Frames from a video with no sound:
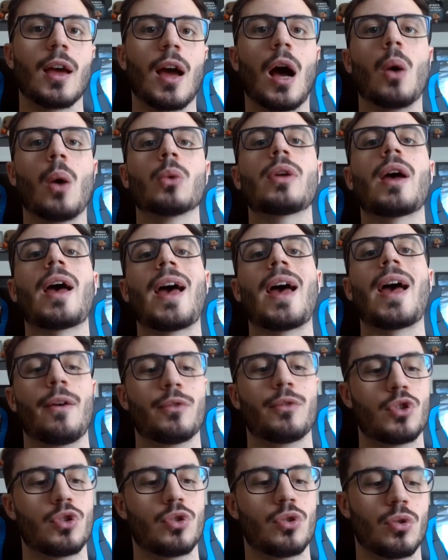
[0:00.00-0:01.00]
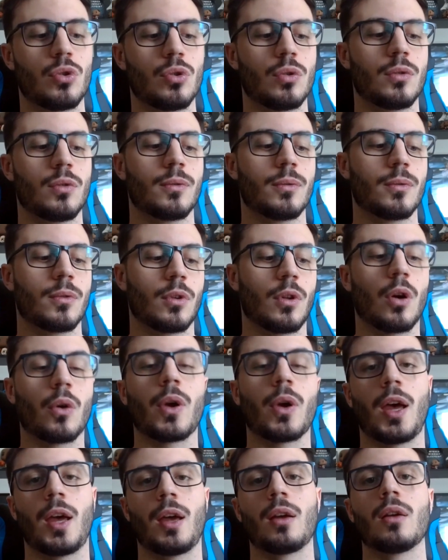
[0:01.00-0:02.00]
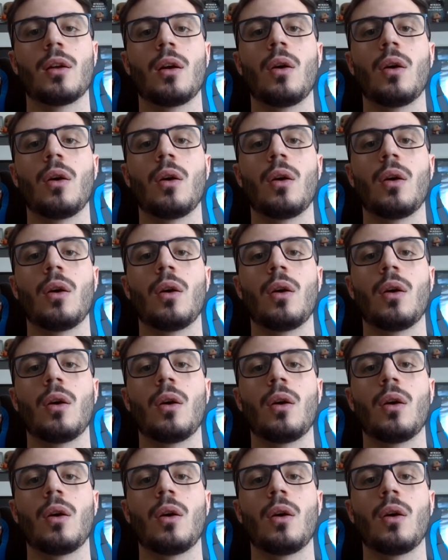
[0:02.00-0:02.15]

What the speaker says: I would have to, okay,